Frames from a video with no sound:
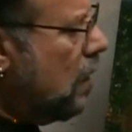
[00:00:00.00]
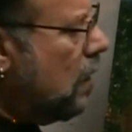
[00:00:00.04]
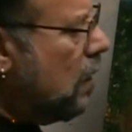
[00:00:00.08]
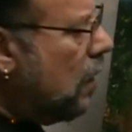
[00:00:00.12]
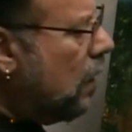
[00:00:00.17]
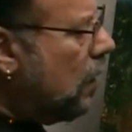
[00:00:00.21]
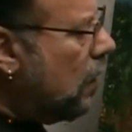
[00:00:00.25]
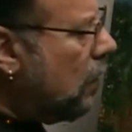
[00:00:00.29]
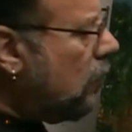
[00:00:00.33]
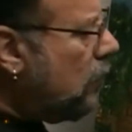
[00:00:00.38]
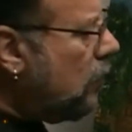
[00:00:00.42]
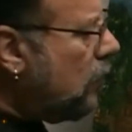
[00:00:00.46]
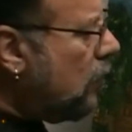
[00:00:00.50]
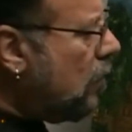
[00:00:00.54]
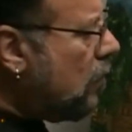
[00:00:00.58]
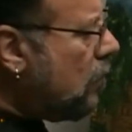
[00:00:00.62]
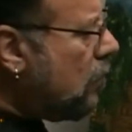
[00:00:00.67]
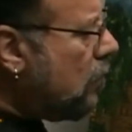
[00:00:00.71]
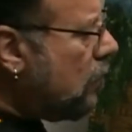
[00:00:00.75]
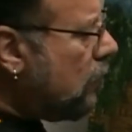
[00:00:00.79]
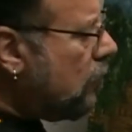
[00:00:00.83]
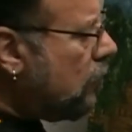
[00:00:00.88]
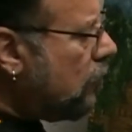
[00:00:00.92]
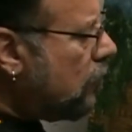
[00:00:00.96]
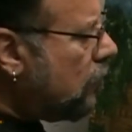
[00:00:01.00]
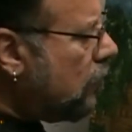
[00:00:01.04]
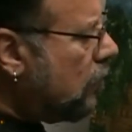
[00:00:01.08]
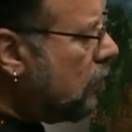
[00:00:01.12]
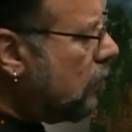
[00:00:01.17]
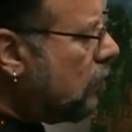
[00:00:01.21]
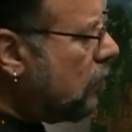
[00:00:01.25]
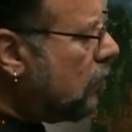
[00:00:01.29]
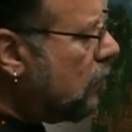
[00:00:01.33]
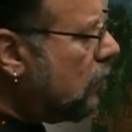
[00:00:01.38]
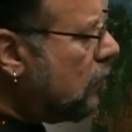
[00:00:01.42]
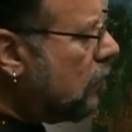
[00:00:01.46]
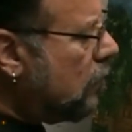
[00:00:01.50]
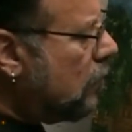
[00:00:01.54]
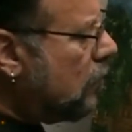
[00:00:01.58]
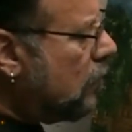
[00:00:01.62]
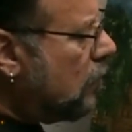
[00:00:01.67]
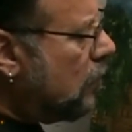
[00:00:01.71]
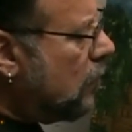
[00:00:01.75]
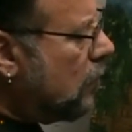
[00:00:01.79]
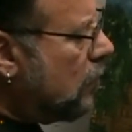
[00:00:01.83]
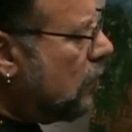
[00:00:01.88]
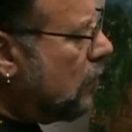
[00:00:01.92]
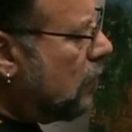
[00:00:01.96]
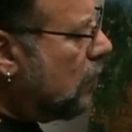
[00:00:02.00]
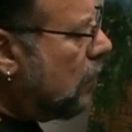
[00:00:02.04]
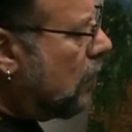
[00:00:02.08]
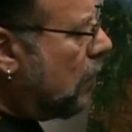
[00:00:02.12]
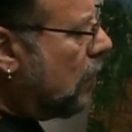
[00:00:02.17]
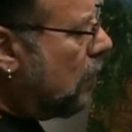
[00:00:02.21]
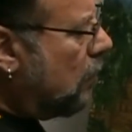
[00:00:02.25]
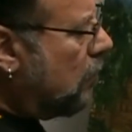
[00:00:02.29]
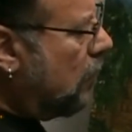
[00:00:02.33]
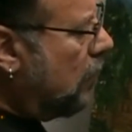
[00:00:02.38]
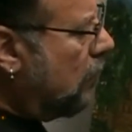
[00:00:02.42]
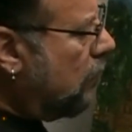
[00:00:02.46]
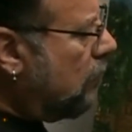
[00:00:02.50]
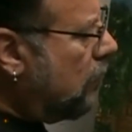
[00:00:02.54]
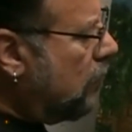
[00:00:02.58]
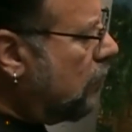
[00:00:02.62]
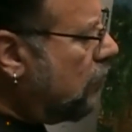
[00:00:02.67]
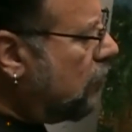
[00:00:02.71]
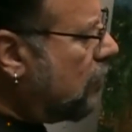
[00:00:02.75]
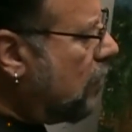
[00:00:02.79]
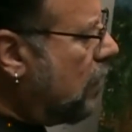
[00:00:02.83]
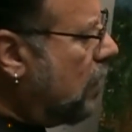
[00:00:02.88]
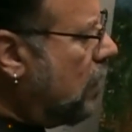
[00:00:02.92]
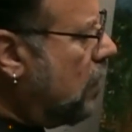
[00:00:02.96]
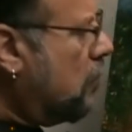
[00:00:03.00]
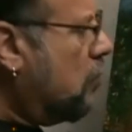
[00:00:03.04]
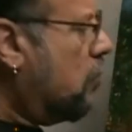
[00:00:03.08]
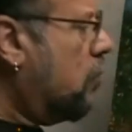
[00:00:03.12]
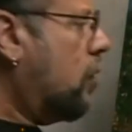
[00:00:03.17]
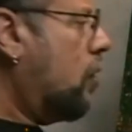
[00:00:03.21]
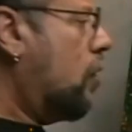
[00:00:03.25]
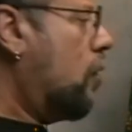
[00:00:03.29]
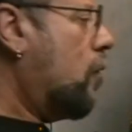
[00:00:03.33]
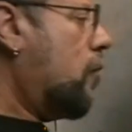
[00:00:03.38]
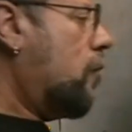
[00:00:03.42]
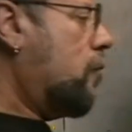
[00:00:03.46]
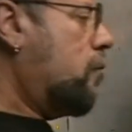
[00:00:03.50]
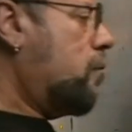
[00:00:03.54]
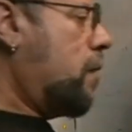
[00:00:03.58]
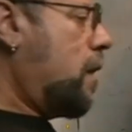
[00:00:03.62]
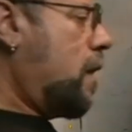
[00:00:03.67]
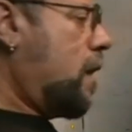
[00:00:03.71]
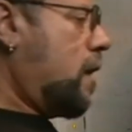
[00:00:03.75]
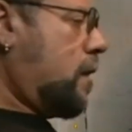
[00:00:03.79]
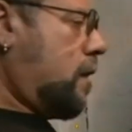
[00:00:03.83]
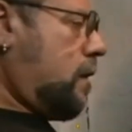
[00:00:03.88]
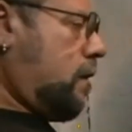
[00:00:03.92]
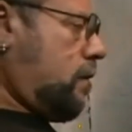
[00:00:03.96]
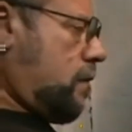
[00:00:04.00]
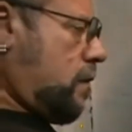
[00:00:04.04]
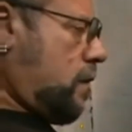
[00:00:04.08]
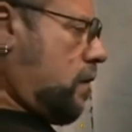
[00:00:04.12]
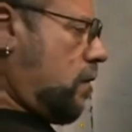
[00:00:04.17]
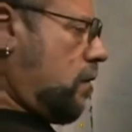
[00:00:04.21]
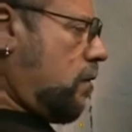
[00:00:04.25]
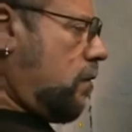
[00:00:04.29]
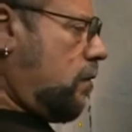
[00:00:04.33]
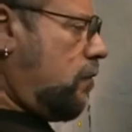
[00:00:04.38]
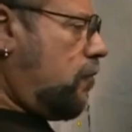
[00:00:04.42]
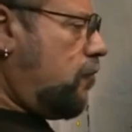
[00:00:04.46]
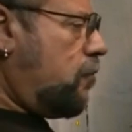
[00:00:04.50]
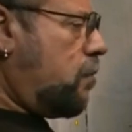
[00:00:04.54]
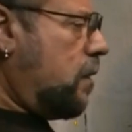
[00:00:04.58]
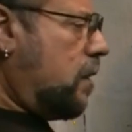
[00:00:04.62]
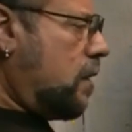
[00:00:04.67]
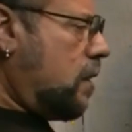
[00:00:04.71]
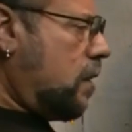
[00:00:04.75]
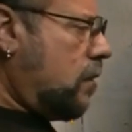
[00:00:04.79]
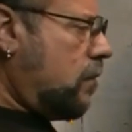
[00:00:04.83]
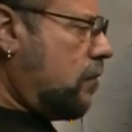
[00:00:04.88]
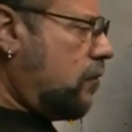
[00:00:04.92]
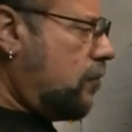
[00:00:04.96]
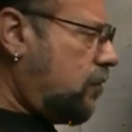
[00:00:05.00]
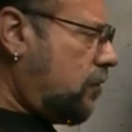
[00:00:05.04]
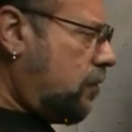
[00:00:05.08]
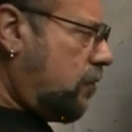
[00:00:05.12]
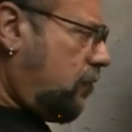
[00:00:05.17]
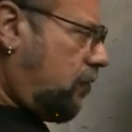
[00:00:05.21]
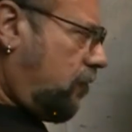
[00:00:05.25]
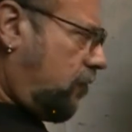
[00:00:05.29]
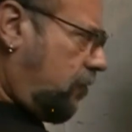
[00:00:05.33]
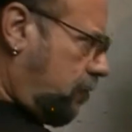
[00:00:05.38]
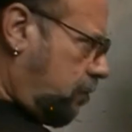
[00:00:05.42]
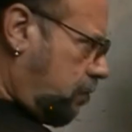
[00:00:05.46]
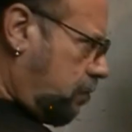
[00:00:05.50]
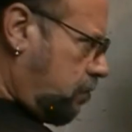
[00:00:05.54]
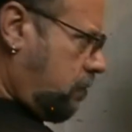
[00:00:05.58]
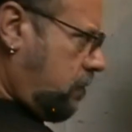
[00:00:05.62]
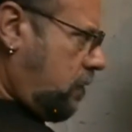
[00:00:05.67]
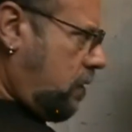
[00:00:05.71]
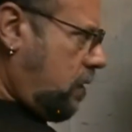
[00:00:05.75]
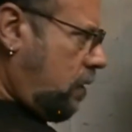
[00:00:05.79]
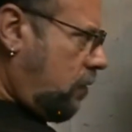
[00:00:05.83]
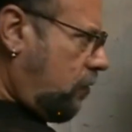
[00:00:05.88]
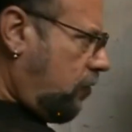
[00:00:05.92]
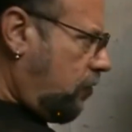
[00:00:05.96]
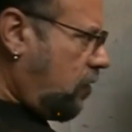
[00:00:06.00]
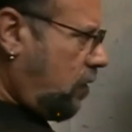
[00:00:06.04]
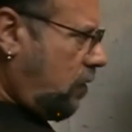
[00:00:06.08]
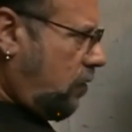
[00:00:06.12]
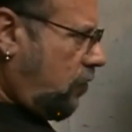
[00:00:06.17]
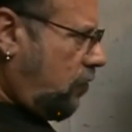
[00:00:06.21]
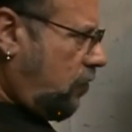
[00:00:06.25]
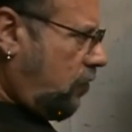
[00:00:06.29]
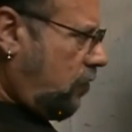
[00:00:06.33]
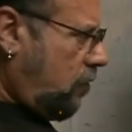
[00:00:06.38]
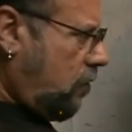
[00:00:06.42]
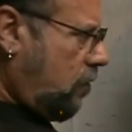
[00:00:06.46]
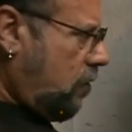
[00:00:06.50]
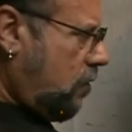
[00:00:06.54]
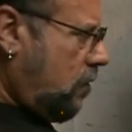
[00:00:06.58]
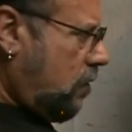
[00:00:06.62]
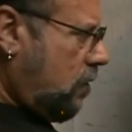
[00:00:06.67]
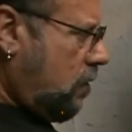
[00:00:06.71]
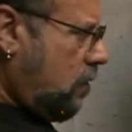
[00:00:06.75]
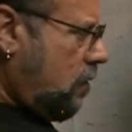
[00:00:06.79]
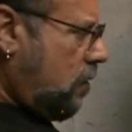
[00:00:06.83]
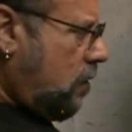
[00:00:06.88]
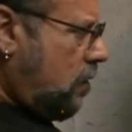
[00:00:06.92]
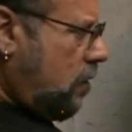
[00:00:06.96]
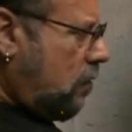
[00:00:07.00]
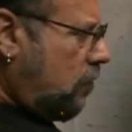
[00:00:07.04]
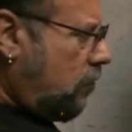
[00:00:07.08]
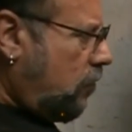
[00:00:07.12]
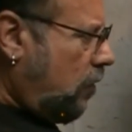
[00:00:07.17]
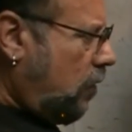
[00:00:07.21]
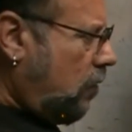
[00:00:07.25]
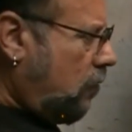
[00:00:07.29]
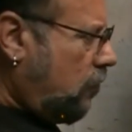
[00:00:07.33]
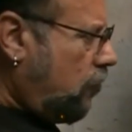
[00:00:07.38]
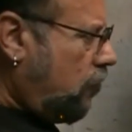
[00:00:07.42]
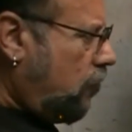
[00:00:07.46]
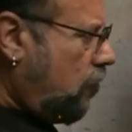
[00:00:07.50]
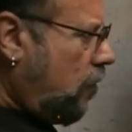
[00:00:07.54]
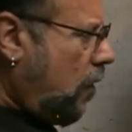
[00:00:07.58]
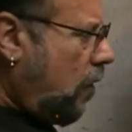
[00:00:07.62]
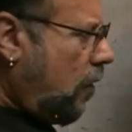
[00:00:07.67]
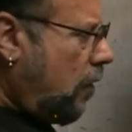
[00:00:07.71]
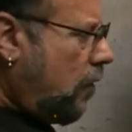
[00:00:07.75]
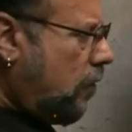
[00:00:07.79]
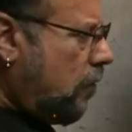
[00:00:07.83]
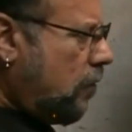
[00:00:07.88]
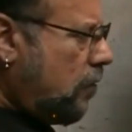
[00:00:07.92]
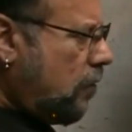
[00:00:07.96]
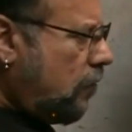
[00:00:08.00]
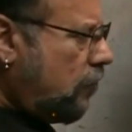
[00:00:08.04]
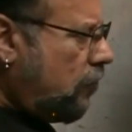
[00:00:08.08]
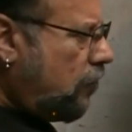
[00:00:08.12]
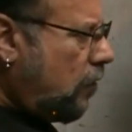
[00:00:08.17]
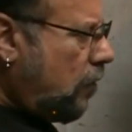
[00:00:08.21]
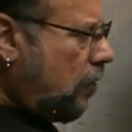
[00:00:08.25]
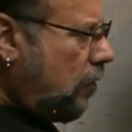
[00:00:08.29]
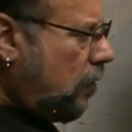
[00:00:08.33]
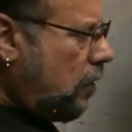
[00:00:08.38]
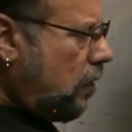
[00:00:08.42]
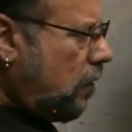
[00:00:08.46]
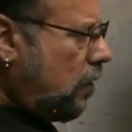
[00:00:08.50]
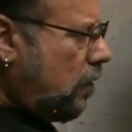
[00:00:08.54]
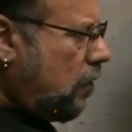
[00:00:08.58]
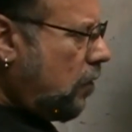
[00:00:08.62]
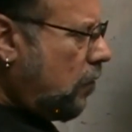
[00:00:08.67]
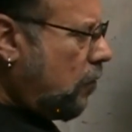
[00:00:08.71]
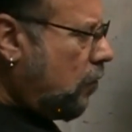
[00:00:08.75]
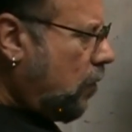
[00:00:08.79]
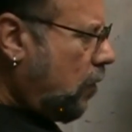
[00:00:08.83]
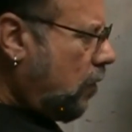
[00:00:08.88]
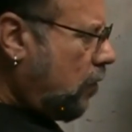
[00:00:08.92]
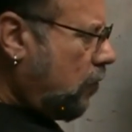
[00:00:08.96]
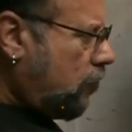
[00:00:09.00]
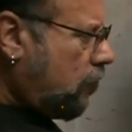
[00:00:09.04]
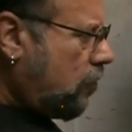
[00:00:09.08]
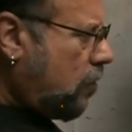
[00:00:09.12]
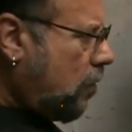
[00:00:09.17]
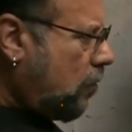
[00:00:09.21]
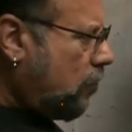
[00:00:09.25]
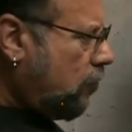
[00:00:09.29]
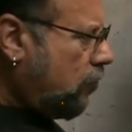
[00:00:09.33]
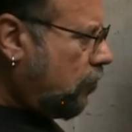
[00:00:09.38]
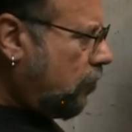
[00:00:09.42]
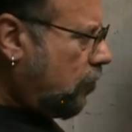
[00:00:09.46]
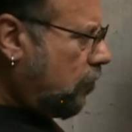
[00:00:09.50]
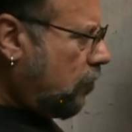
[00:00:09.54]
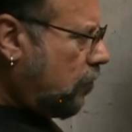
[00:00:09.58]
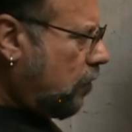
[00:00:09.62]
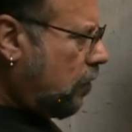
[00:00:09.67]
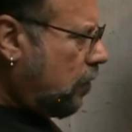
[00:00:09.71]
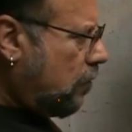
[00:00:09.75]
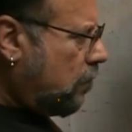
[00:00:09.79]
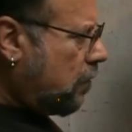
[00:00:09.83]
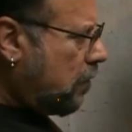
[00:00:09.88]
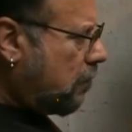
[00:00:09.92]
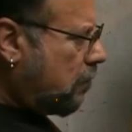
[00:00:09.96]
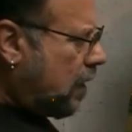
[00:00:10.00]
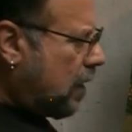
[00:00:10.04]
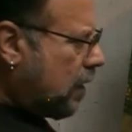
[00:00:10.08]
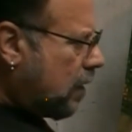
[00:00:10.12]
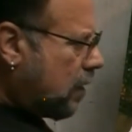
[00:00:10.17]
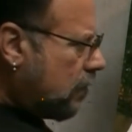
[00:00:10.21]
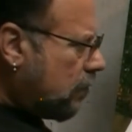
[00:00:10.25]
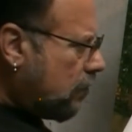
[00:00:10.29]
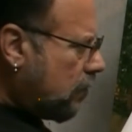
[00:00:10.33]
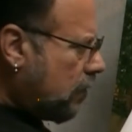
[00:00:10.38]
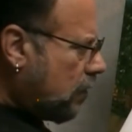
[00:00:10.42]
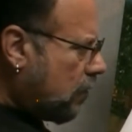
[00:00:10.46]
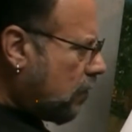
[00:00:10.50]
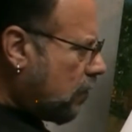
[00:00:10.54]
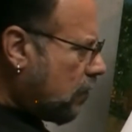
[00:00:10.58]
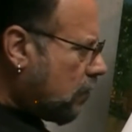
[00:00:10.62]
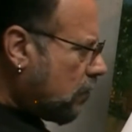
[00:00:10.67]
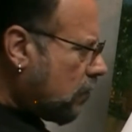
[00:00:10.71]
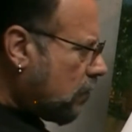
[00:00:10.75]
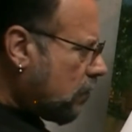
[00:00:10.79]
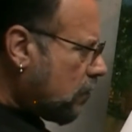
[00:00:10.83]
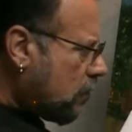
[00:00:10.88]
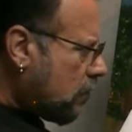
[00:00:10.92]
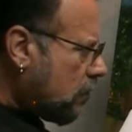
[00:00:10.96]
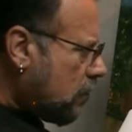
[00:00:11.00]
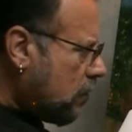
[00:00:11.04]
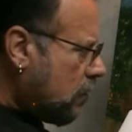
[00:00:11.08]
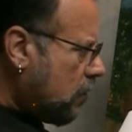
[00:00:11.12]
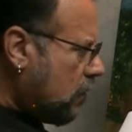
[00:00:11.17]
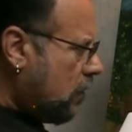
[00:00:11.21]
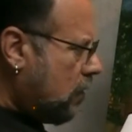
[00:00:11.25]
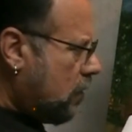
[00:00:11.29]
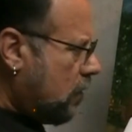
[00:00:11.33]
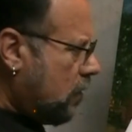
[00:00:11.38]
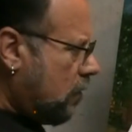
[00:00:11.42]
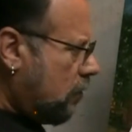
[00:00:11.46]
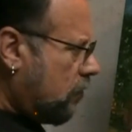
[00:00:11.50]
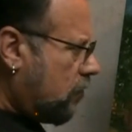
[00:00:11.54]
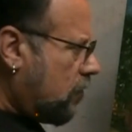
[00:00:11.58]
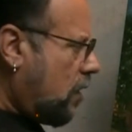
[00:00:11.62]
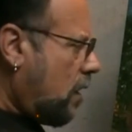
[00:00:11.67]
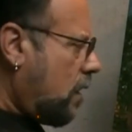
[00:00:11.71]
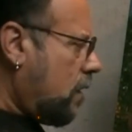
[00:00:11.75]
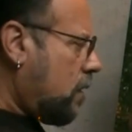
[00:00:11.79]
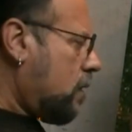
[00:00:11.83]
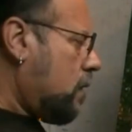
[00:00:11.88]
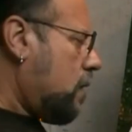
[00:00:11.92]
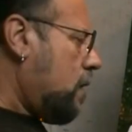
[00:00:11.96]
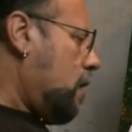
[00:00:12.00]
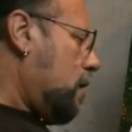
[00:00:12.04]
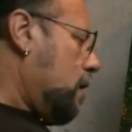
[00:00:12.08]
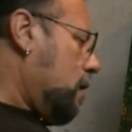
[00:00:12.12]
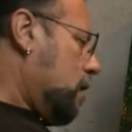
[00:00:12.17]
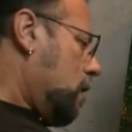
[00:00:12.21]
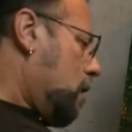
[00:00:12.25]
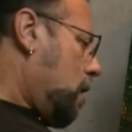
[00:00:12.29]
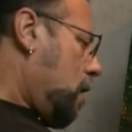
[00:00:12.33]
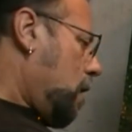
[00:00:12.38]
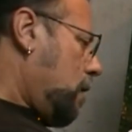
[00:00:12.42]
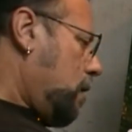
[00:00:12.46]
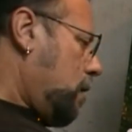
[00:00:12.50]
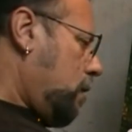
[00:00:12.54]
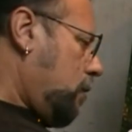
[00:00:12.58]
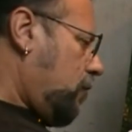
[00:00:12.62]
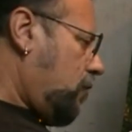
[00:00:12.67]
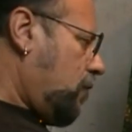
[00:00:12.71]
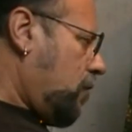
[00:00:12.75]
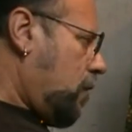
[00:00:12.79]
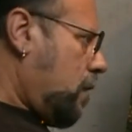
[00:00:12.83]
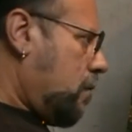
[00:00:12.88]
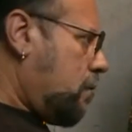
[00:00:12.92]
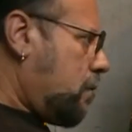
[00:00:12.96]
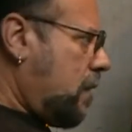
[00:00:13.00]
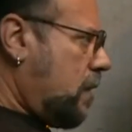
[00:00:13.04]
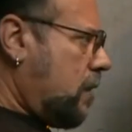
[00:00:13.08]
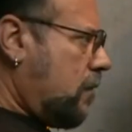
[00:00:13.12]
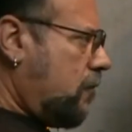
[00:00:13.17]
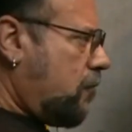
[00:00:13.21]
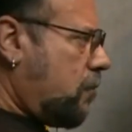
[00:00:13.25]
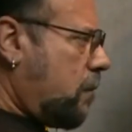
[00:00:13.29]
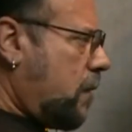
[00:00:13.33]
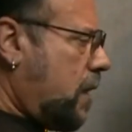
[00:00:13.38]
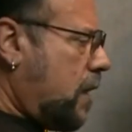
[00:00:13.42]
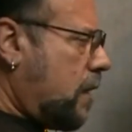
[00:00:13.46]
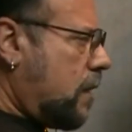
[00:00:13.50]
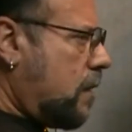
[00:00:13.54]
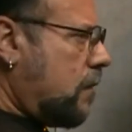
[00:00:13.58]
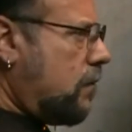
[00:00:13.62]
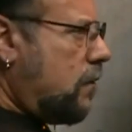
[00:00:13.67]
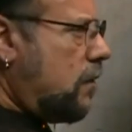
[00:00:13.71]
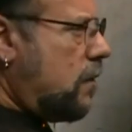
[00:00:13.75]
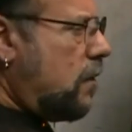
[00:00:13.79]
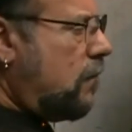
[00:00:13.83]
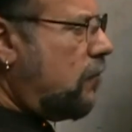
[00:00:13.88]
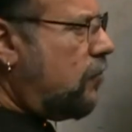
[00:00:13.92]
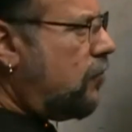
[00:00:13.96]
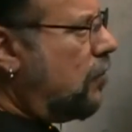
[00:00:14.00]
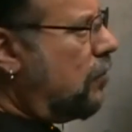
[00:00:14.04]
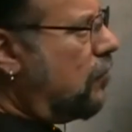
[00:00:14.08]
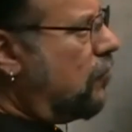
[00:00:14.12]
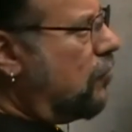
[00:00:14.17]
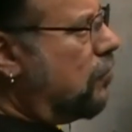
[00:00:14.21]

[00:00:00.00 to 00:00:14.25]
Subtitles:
And you notice how I'm leaving this kind of blurred back in there. It's because it's distance. See, it's darker in this area here where it's closer to you, but back in there, it's kind of, it lightens up and it's back in the distance.